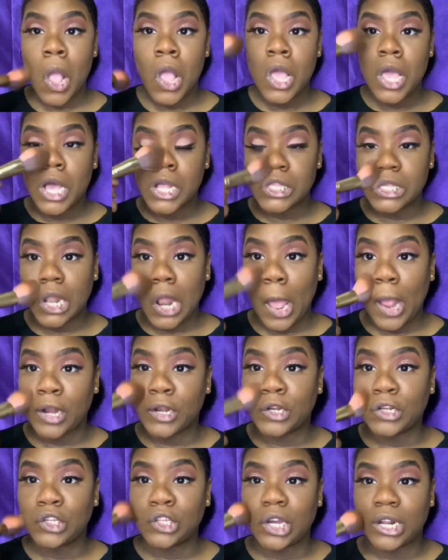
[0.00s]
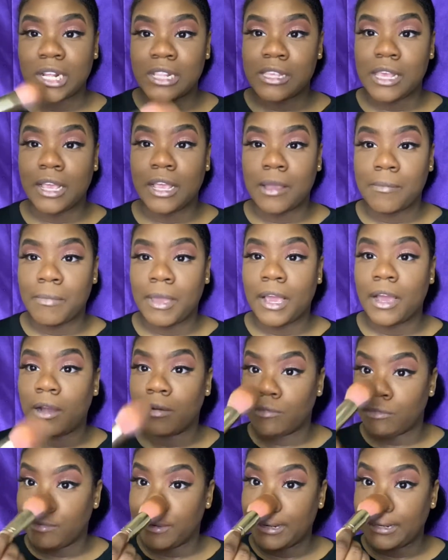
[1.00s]
Until I actually started taking
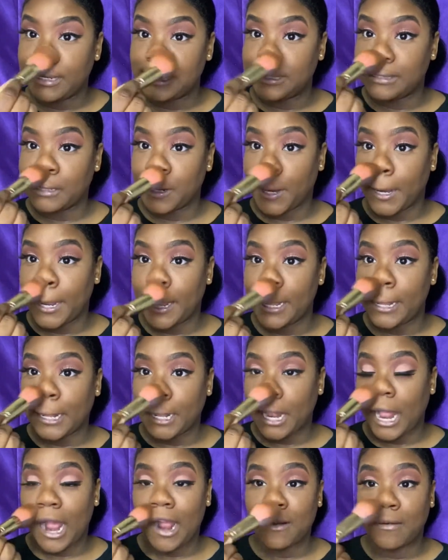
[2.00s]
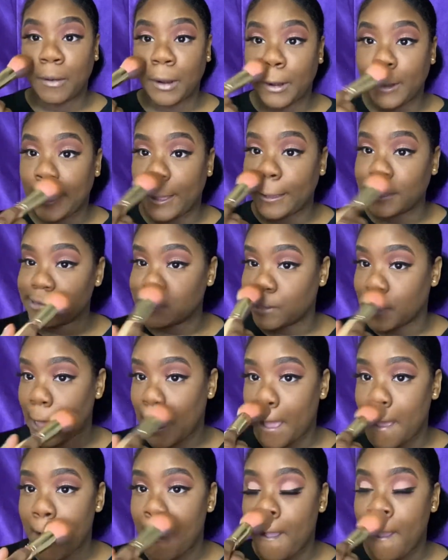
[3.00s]
makeup really serious, I realized
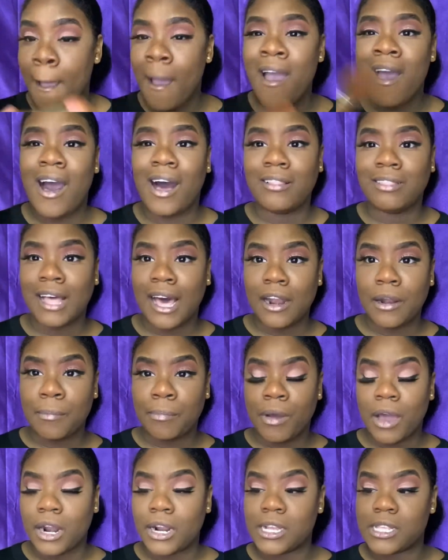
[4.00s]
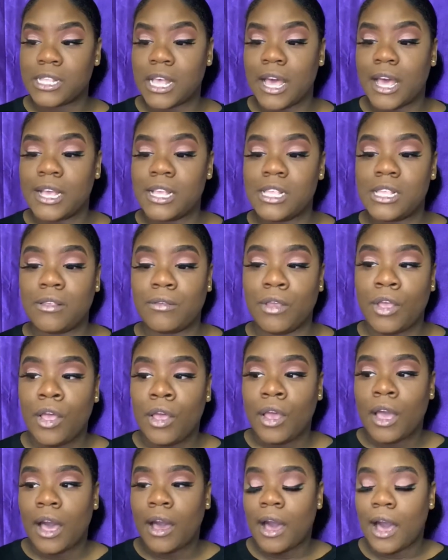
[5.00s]
that a lot of products that
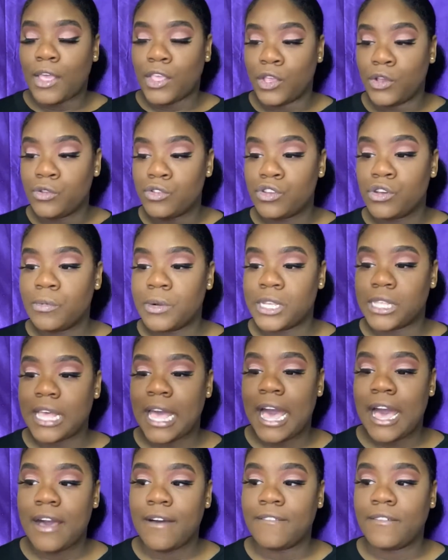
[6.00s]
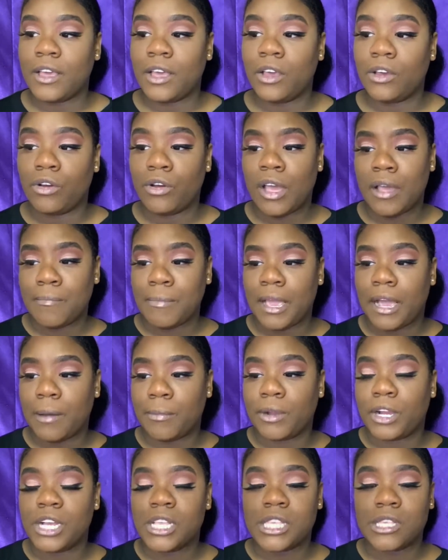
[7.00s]
YouTubers have in makeup,
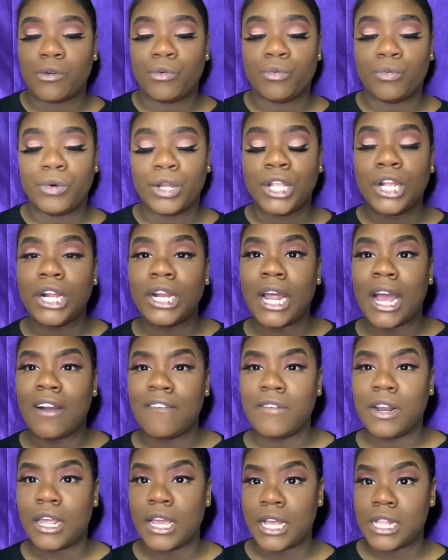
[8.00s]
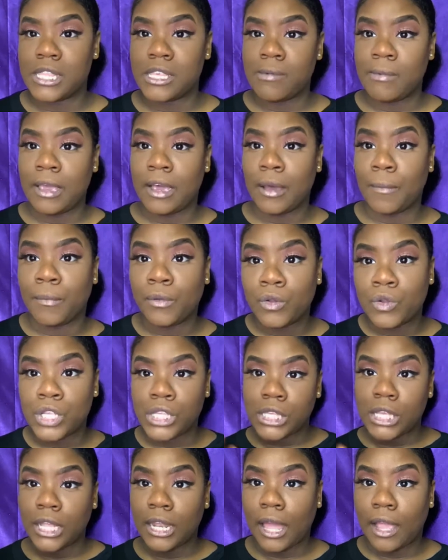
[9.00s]
because when you're not really into makeup, you
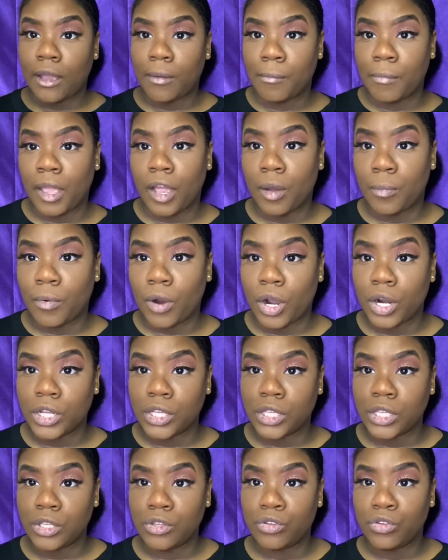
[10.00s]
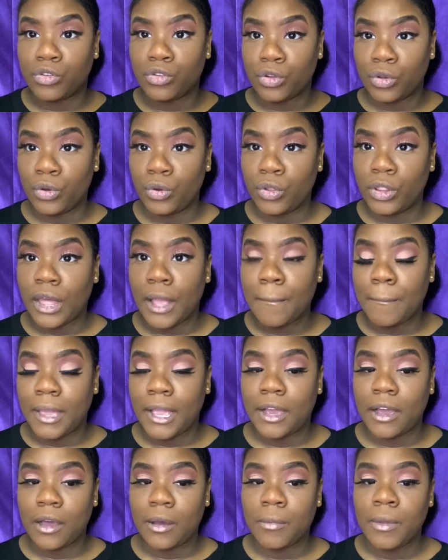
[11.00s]
see like makeup artists do their
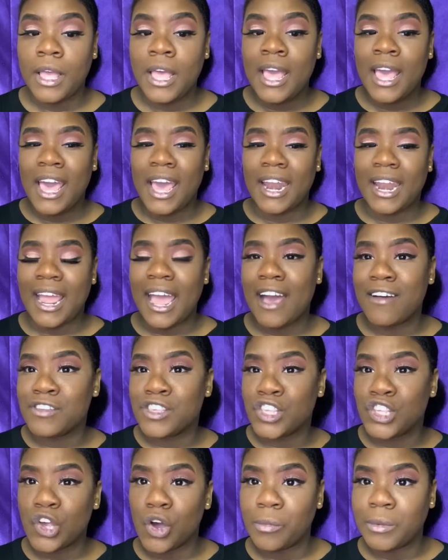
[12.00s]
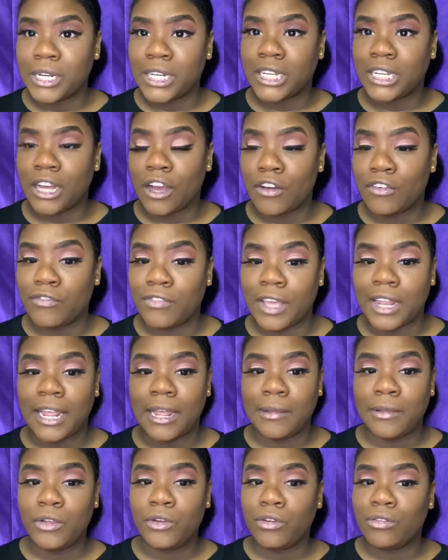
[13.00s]
makeup and they have so much stuff in
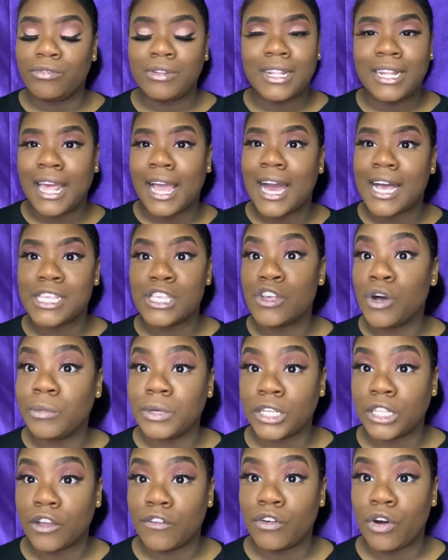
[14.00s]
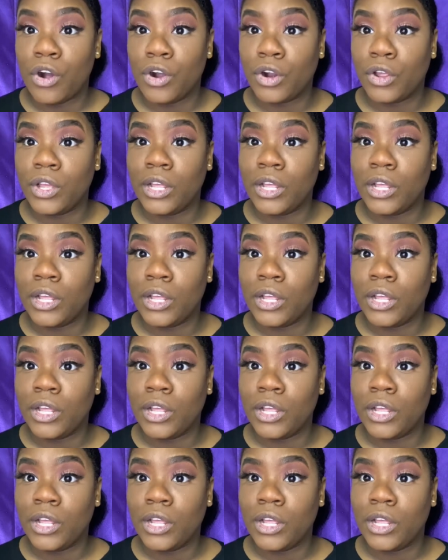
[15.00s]
it. They got so much stuff going on.